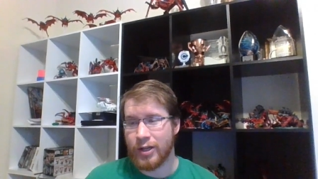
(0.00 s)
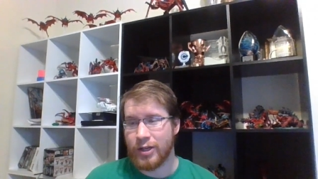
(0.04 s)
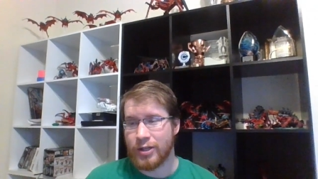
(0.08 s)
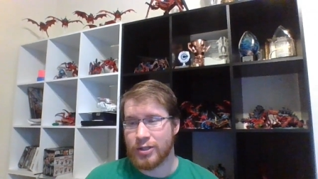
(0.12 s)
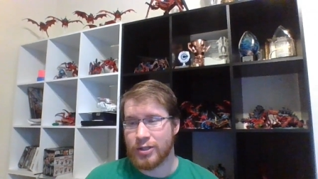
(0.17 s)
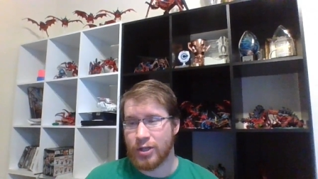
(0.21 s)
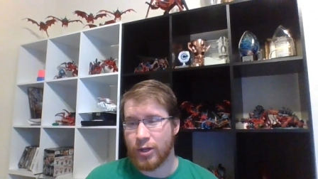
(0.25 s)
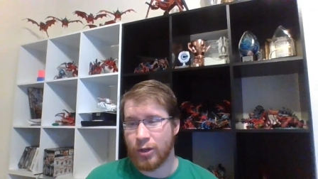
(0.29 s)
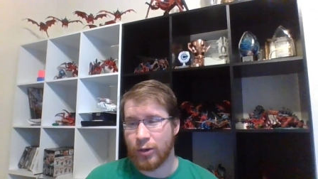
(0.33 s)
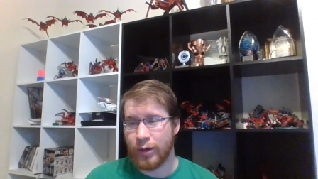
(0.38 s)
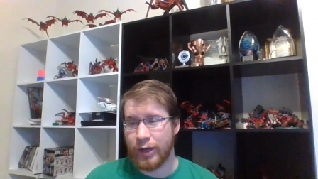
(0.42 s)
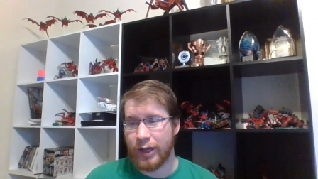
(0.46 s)

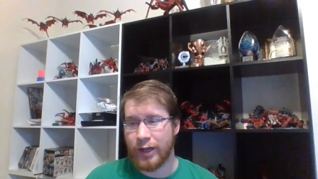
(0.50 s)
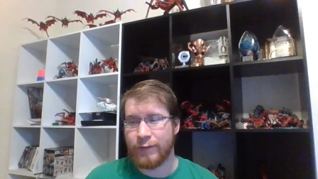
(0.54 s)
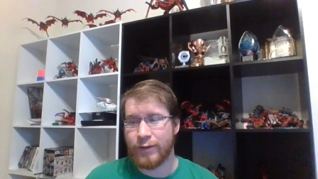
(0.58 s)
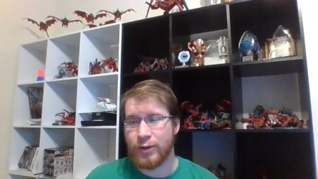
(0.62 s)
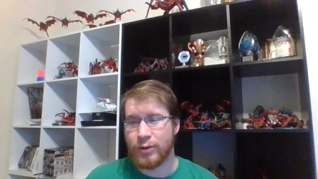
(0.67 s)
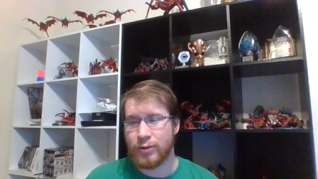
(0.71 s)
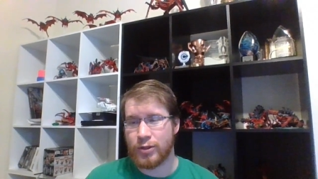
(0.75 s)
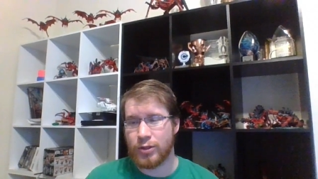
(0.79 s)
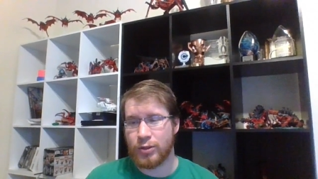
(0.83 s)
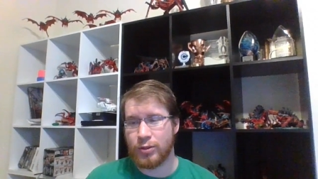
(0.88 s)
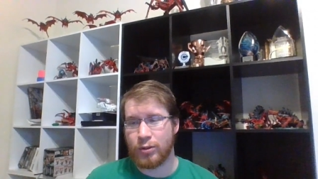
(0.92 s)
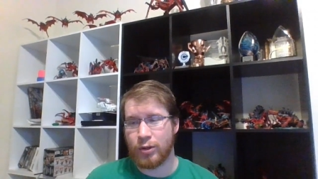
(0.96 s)
So if you
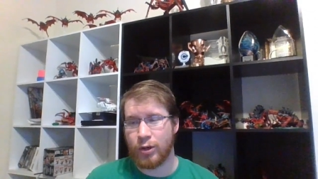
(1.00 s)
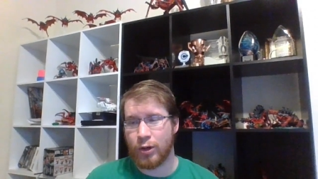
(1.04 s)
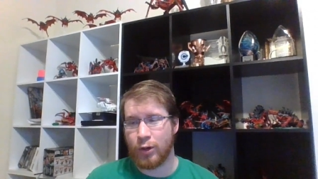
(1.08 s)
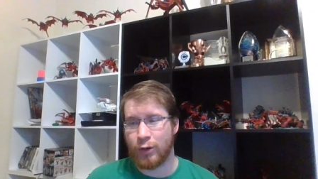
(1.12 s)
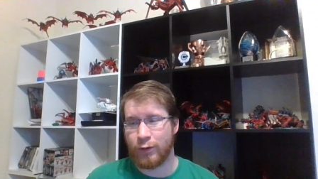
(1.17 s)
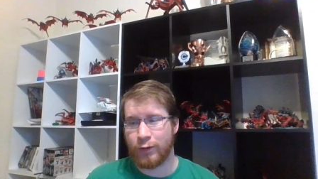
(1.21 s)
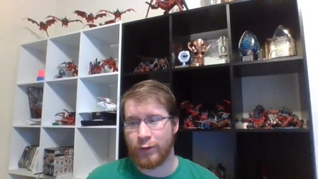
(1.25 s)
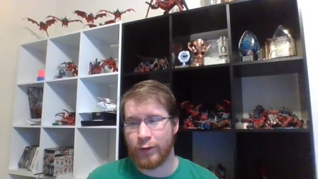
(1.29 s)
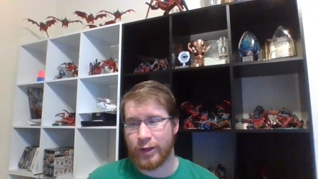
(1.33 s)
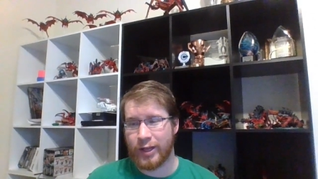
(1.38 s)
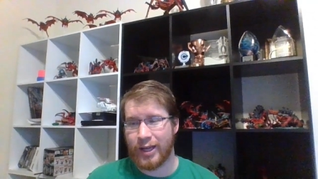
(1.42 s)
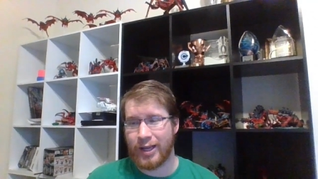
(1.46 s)
do go
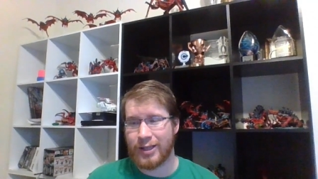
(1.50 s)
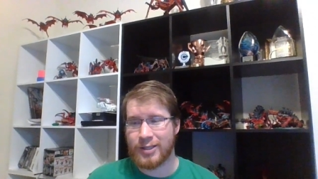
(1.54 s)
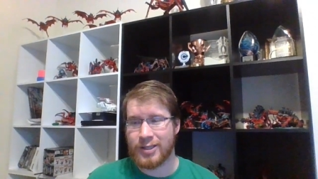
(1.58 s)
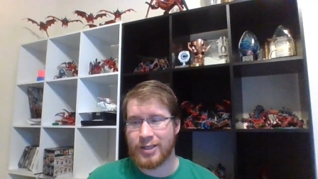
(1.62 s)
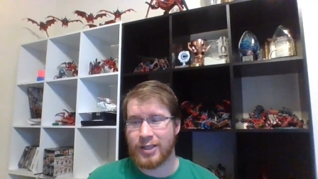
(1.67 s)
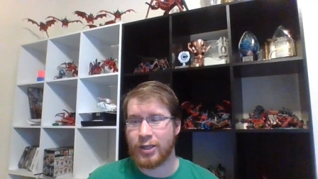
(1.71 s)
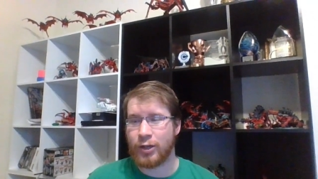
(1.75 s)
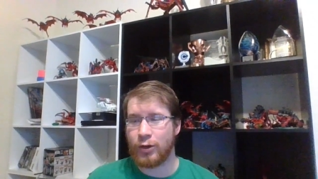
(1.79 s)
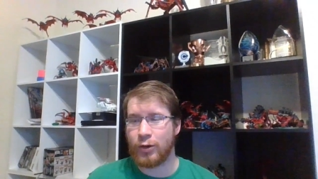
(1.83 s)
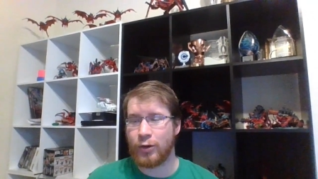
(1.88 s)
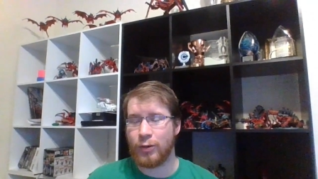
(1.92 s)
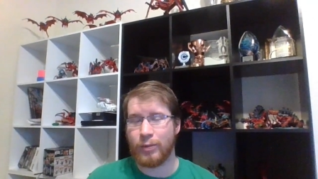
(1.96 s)
for that
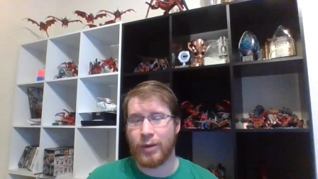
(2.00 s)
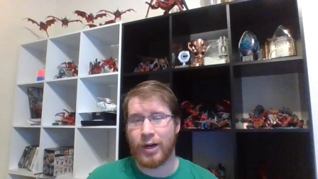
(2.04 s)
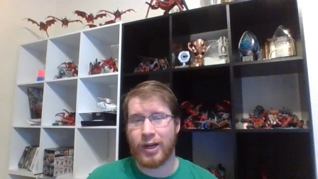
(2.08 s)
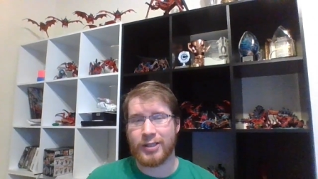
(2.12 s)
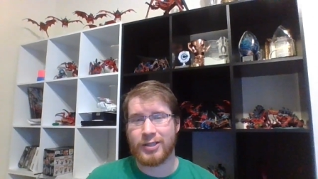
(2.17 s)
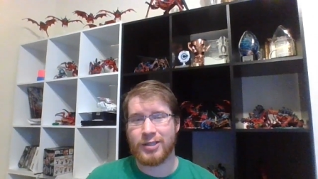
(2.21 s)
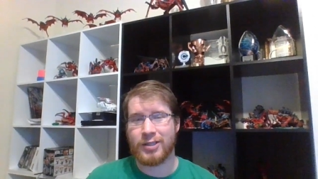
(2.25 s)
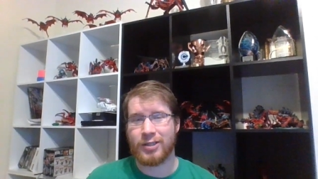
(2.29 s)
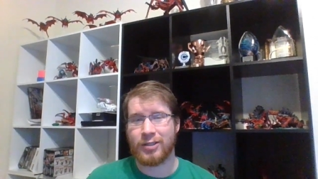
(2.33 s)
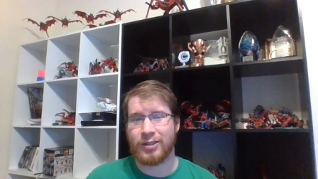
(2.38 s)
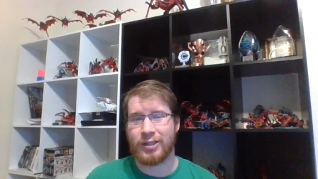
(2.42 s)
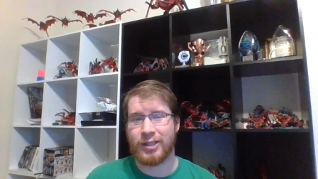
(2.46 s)
skew
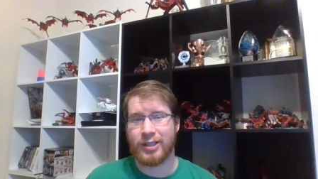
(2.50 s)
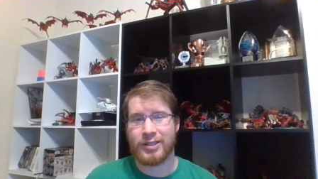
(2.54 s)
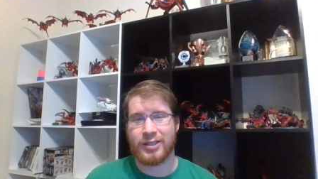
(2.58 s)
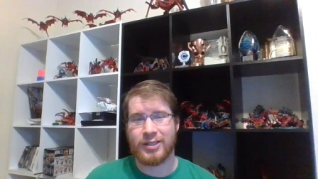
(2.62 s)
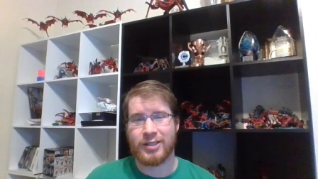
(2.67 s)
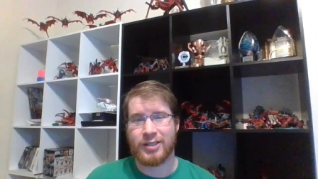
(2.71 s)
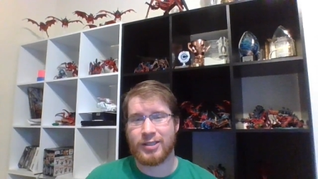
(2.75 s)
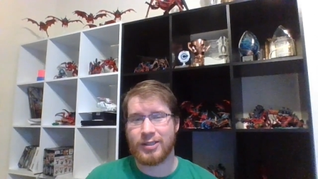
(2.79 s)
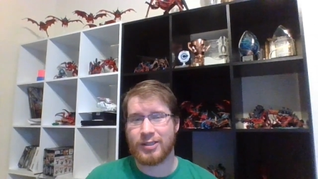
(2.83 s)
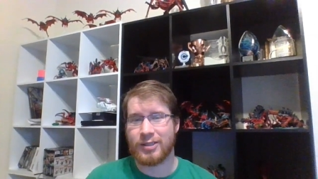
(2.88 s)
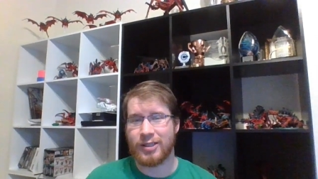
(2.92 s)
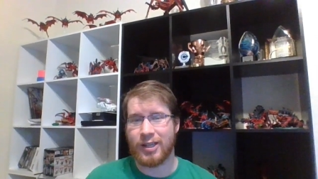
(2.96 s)
monster
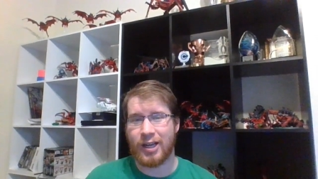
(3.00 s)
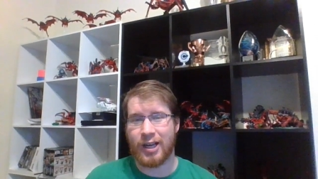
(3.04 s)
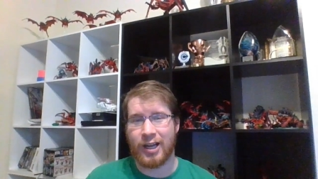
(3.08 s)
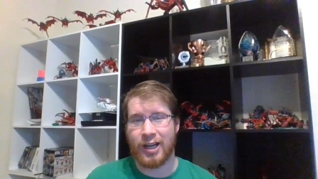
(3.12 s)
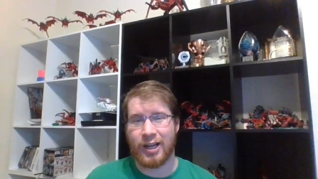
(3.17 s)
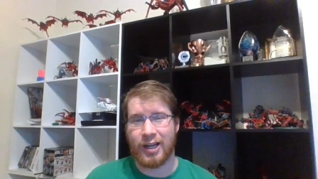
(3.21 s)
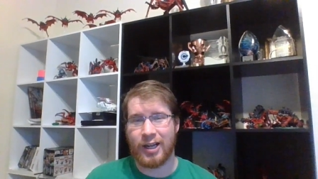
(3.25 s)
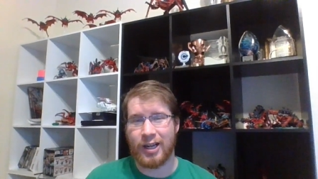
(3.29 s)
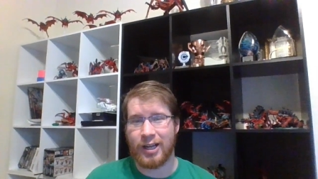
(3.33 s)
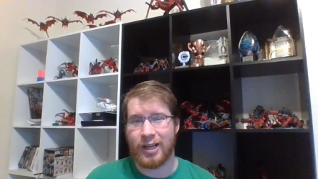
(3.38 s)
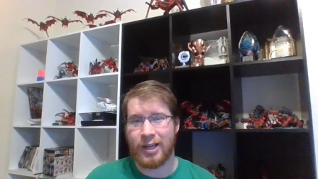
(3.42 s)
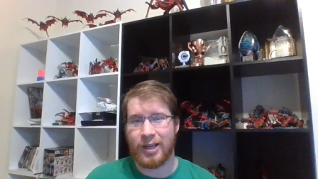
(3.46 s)
list,
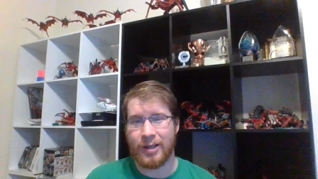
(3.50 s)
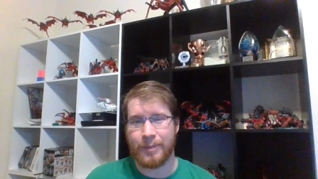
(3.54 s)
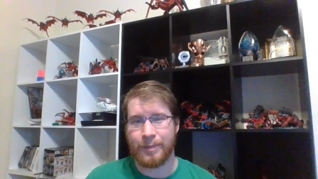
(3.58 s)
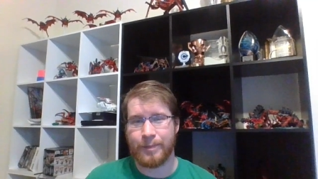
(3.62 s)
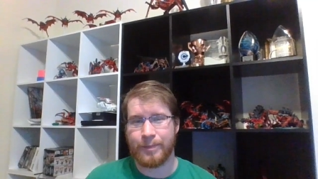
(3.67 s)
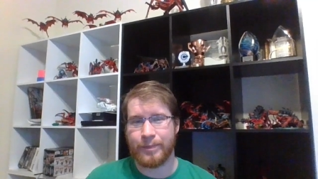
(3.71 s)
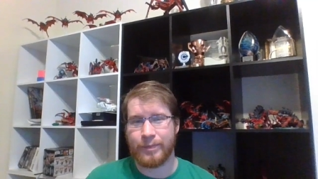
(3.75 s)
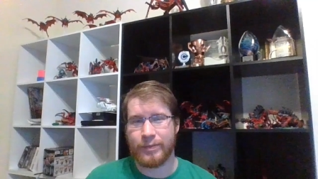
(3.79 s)
uh,